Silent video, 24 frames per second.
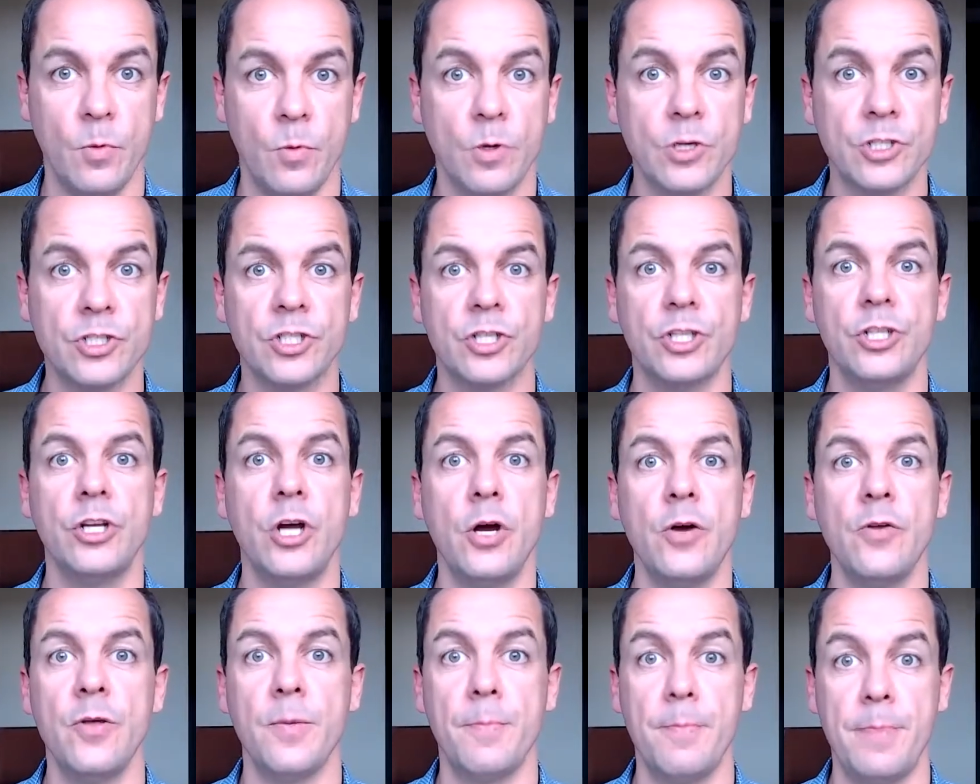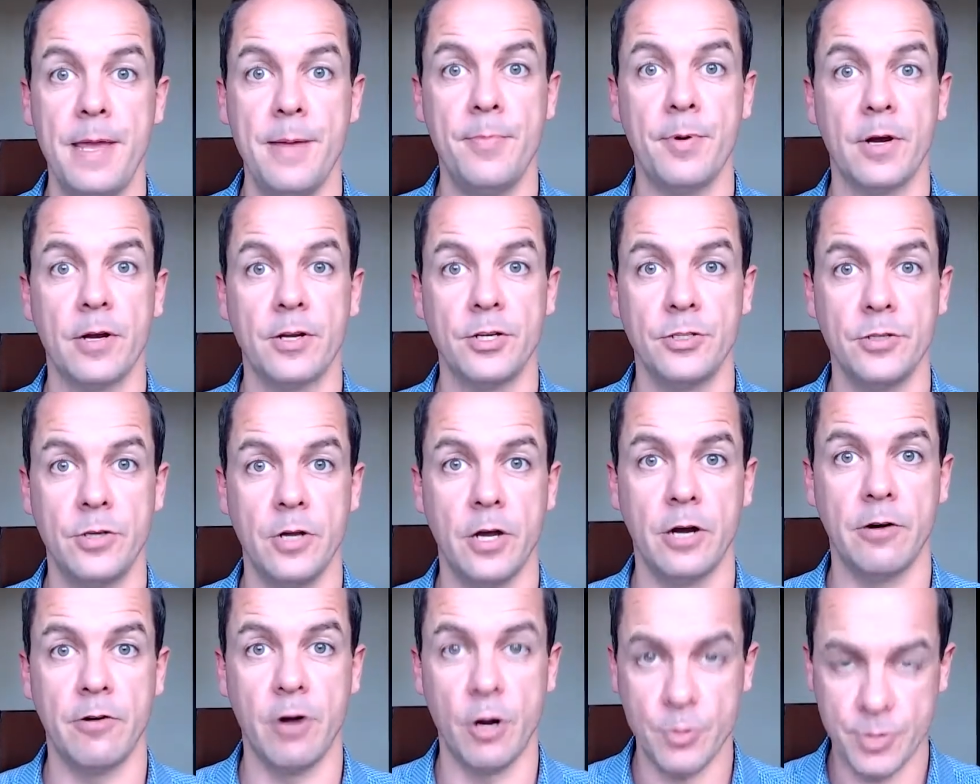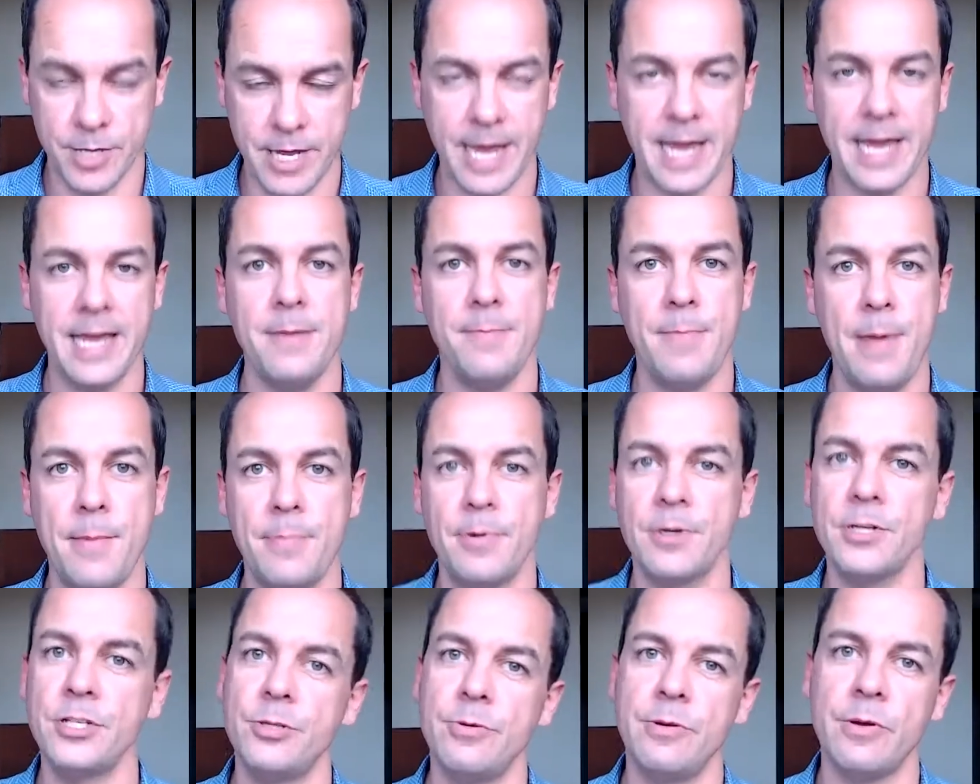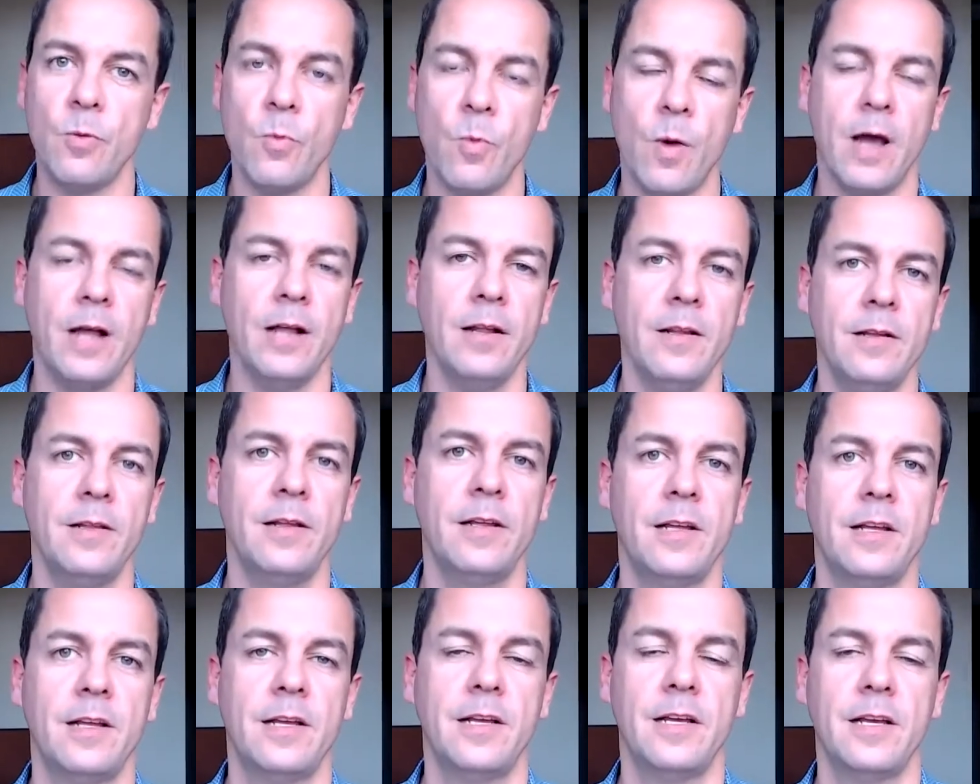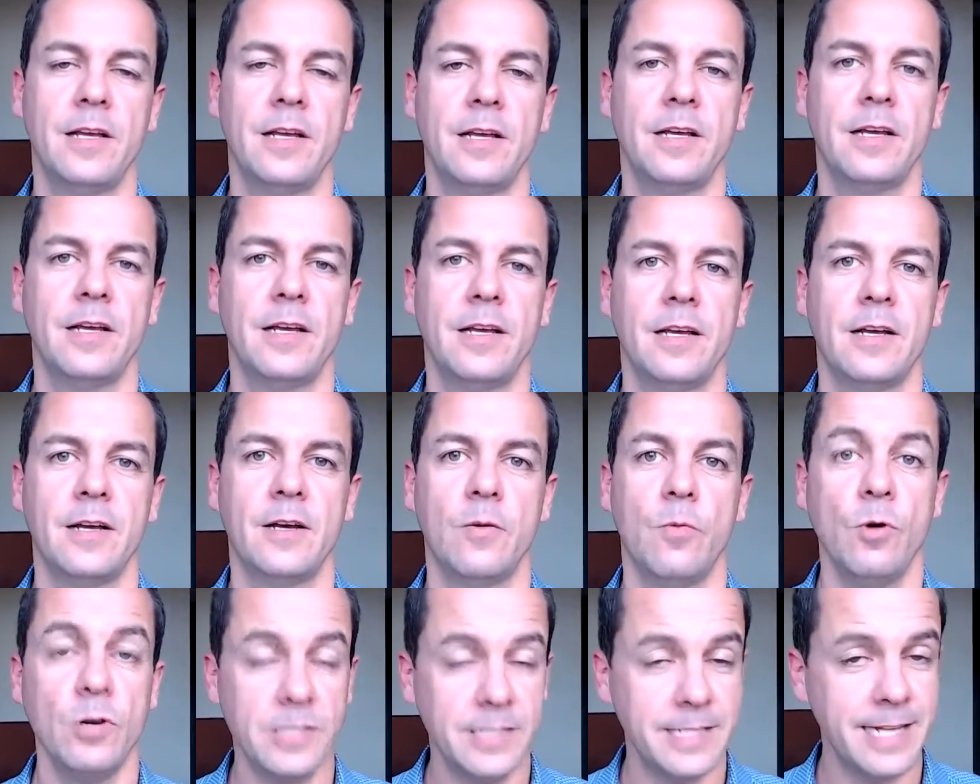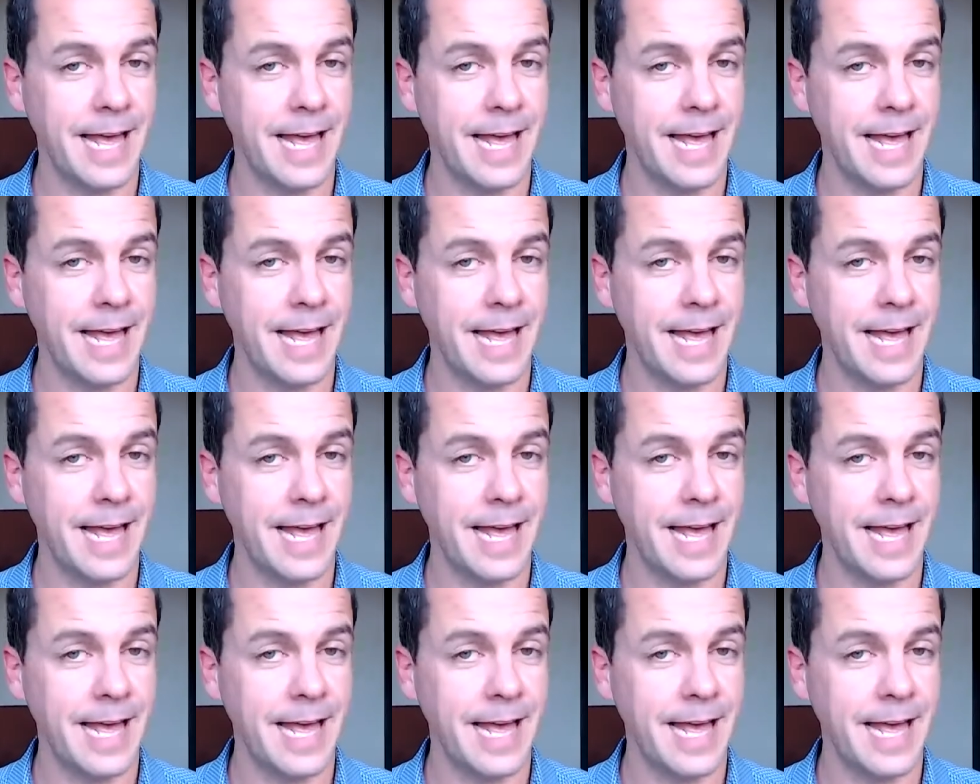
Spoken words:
wants to know that people are okay, people are doing well, wants to